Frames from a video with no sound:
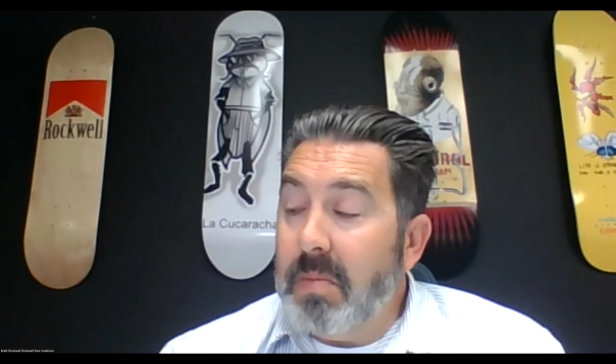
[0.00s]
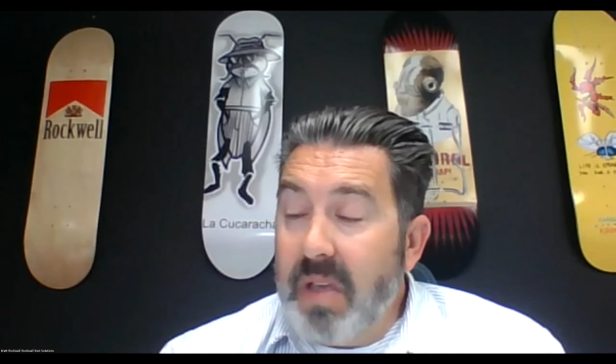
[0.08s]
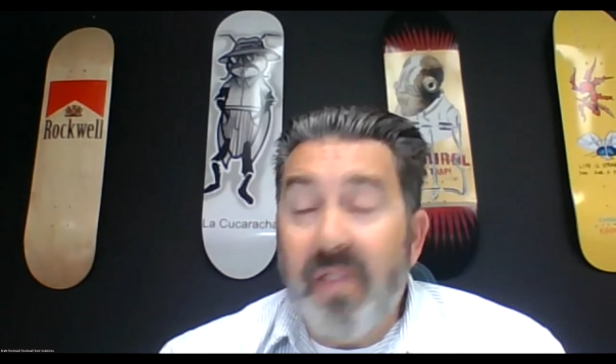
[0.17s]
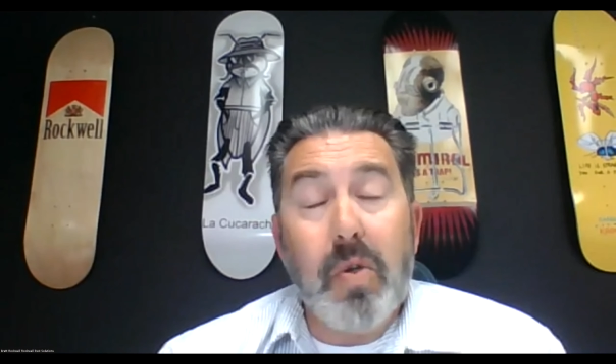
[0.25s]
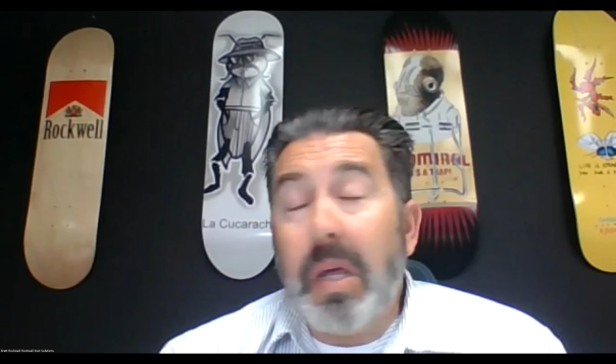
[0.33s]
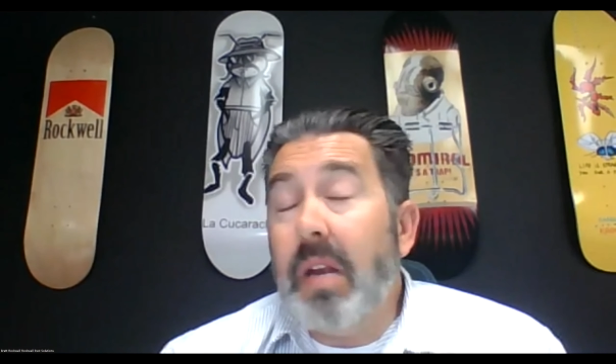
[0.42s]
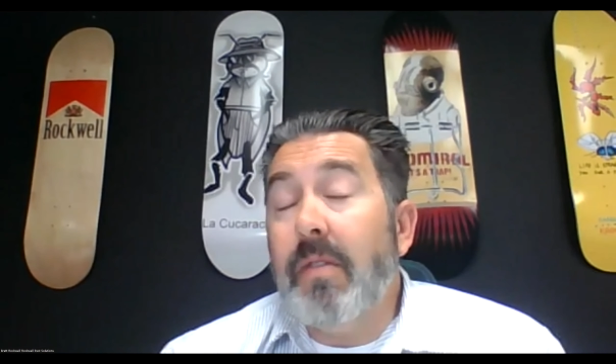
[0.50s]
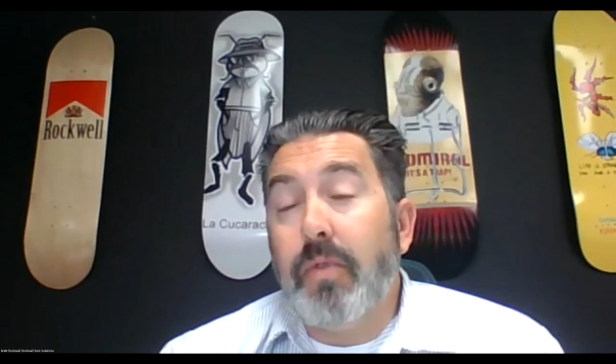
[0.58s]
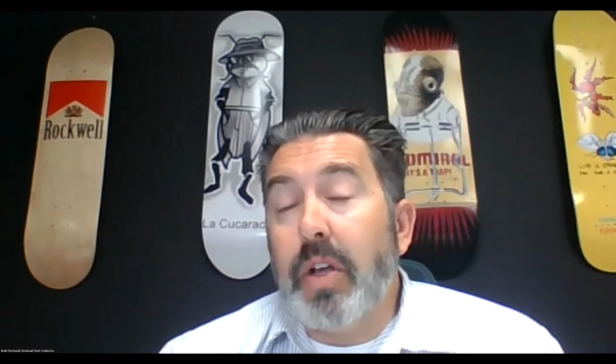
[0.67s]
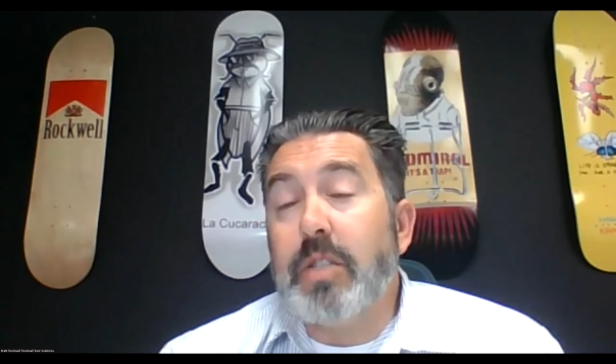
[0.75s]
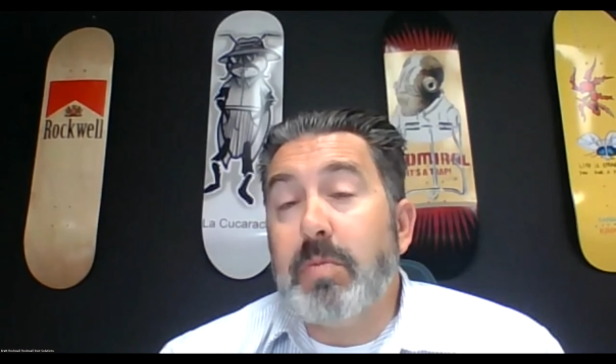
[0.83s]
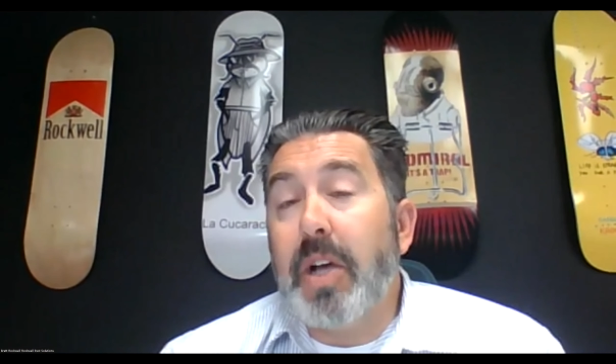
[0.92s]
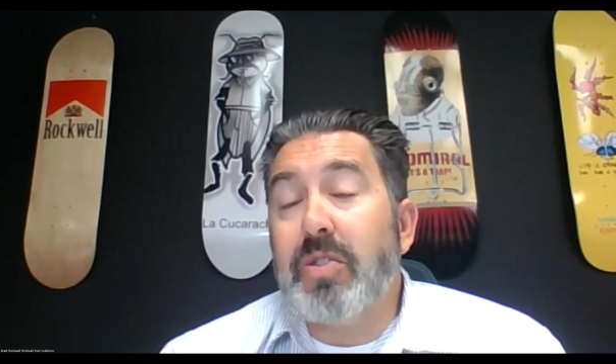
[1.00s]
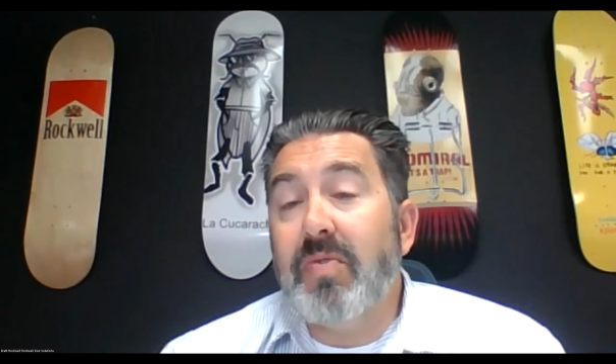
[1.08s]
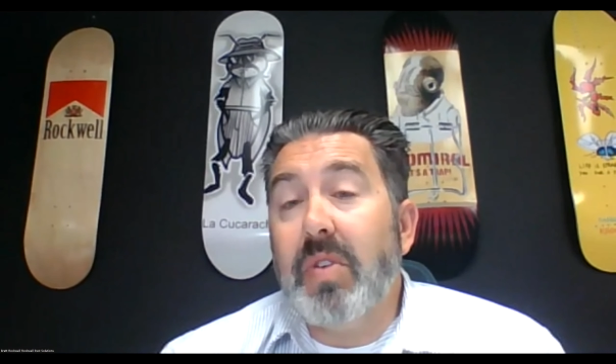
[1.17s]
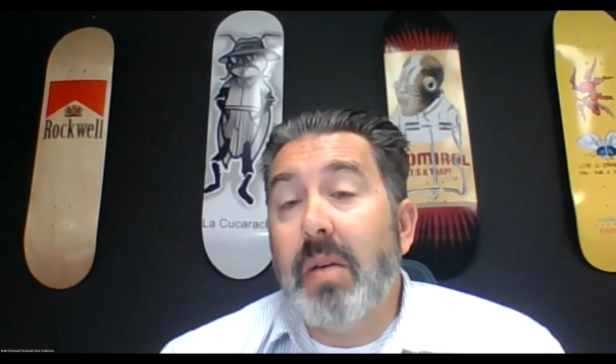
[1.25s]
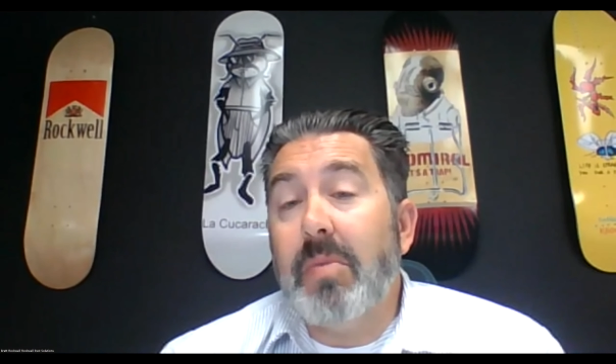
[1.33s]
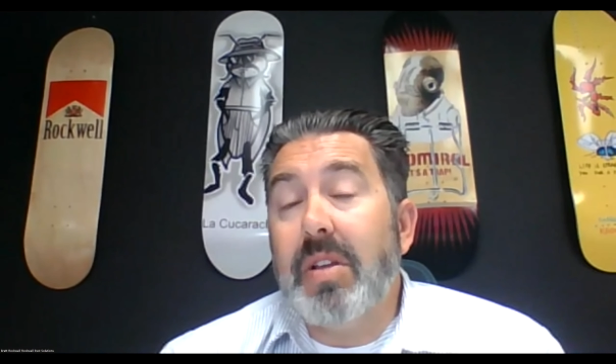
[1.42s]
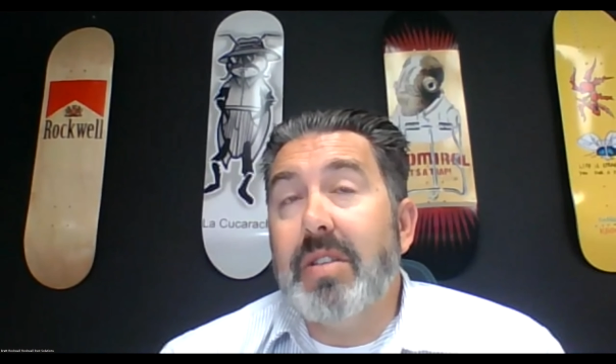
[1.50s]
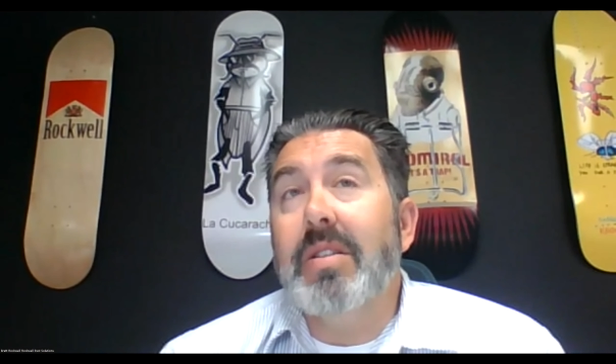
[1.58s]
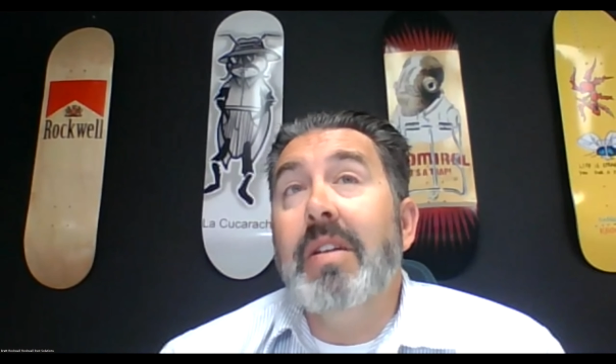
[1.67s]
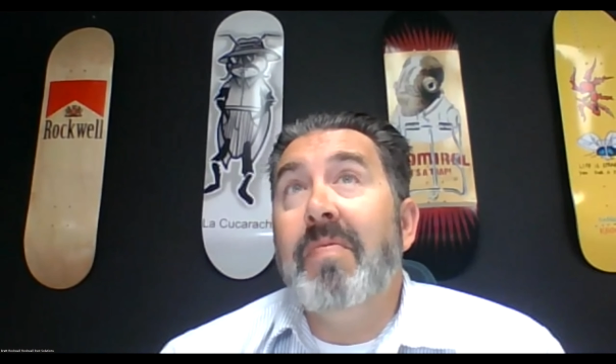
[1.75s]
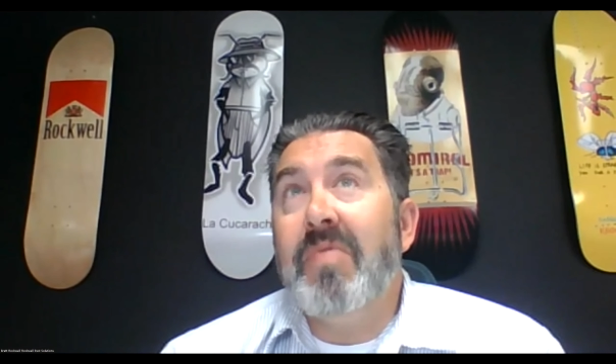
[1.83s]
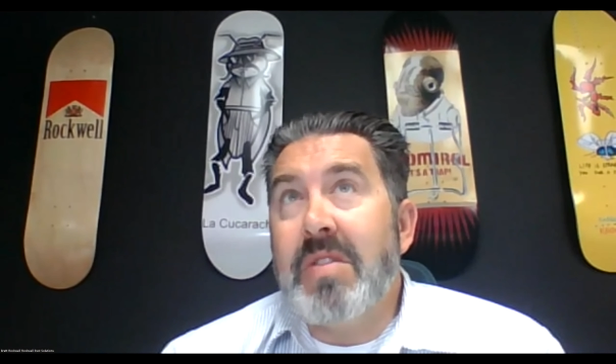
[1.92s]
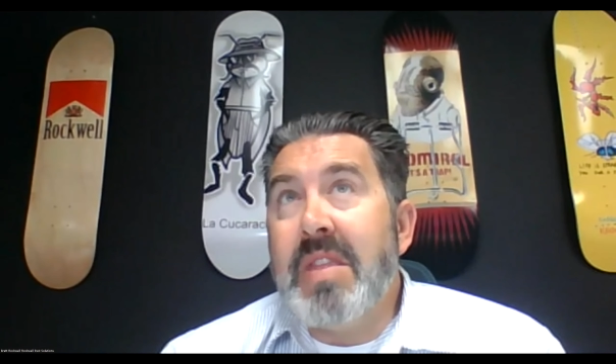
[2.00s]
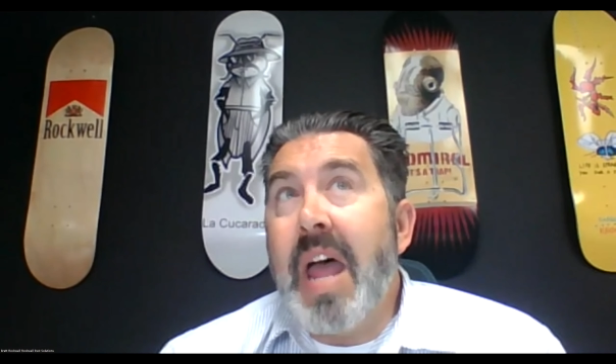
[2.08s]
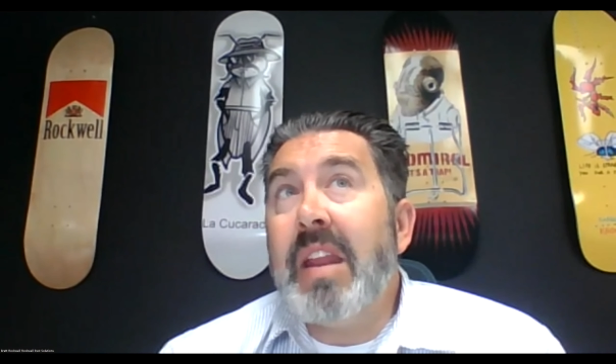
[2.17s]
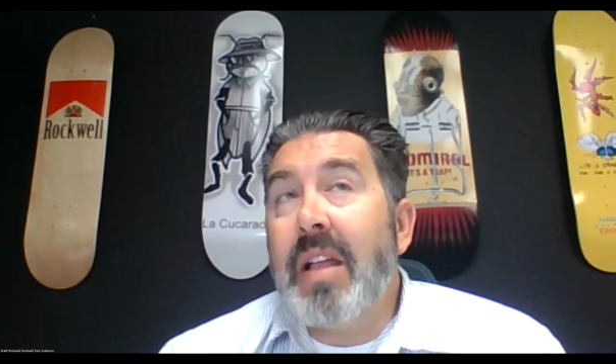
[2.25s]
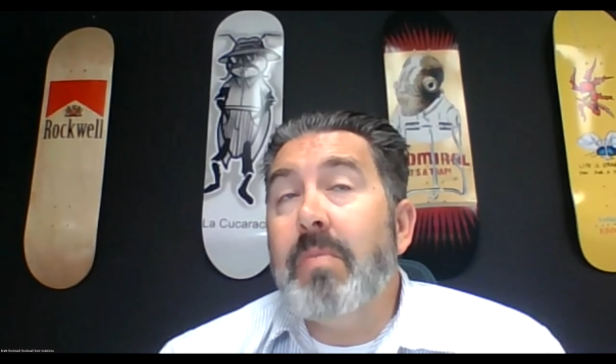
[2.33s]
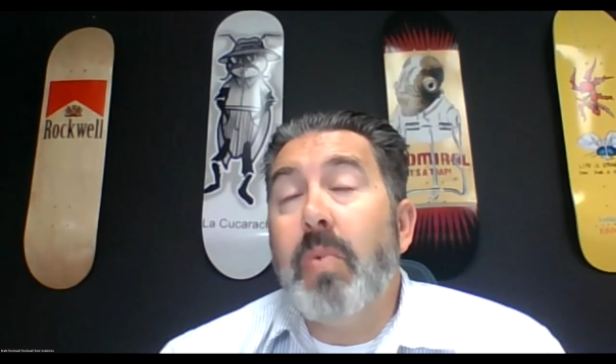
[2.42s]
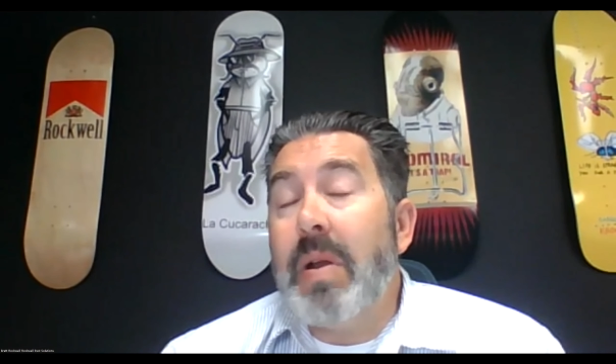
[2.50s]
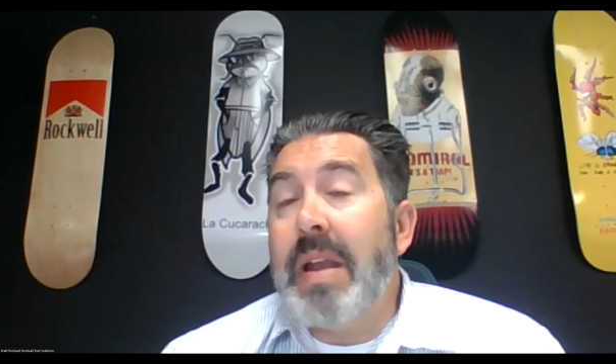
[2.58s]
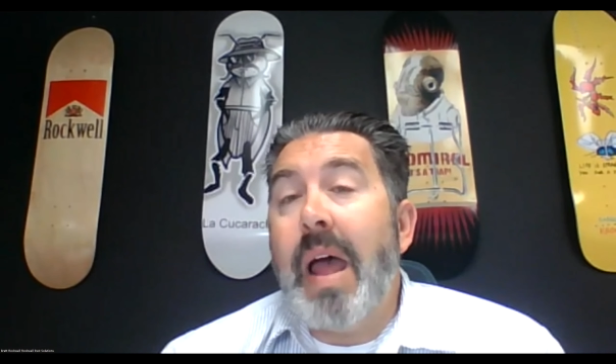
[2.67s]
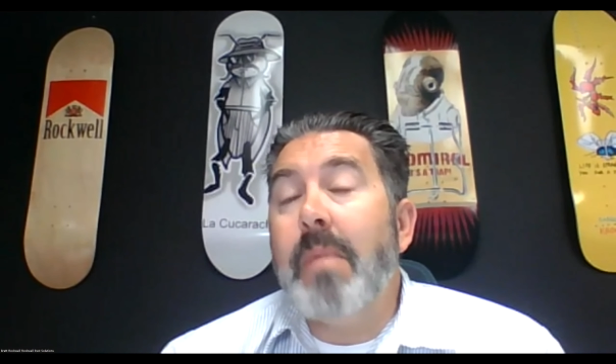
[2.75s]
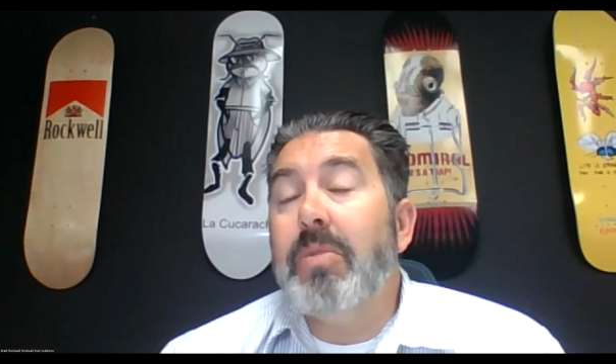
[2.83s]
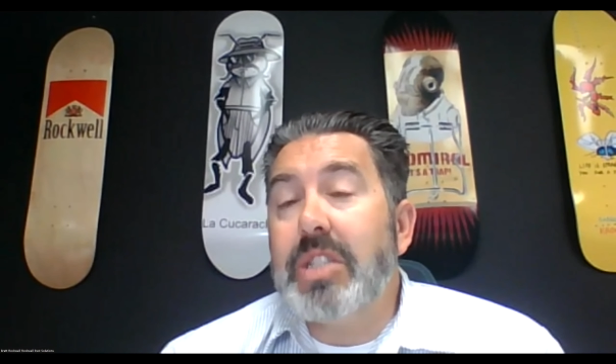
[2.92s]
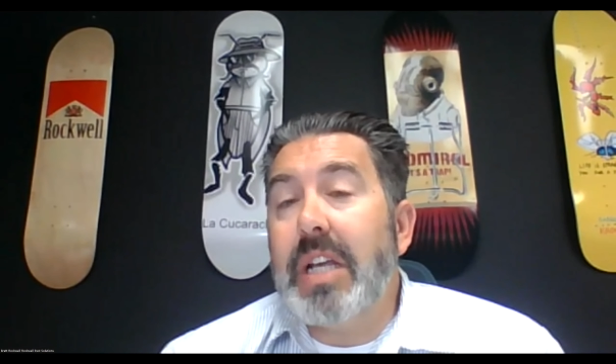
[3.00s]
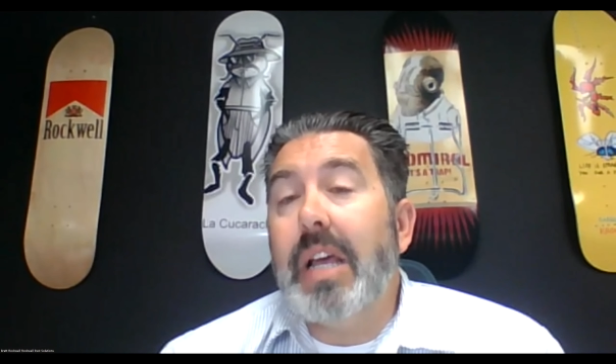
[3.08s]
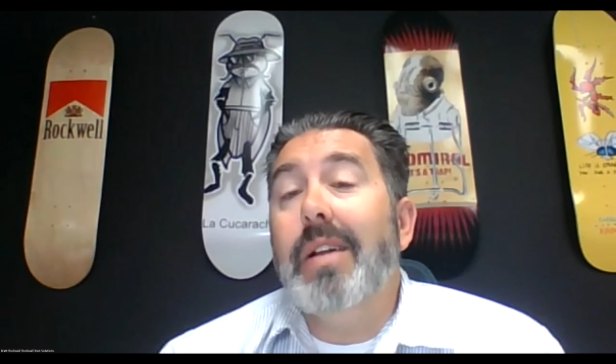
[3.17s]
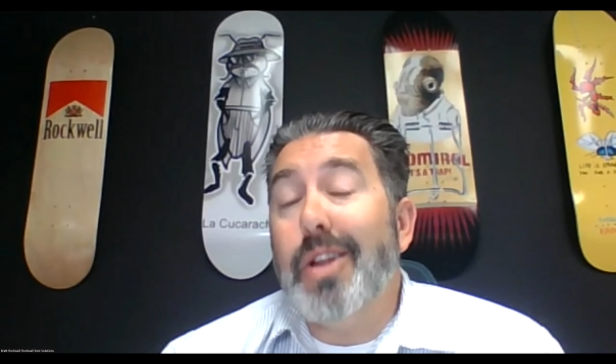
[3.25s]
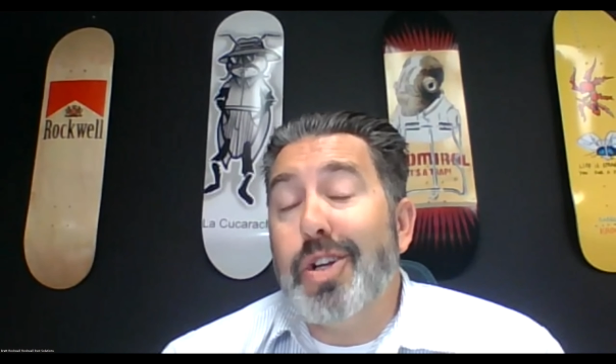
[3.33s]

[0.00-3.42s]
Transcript: If you're getting free inspection fee companies, 99.9%,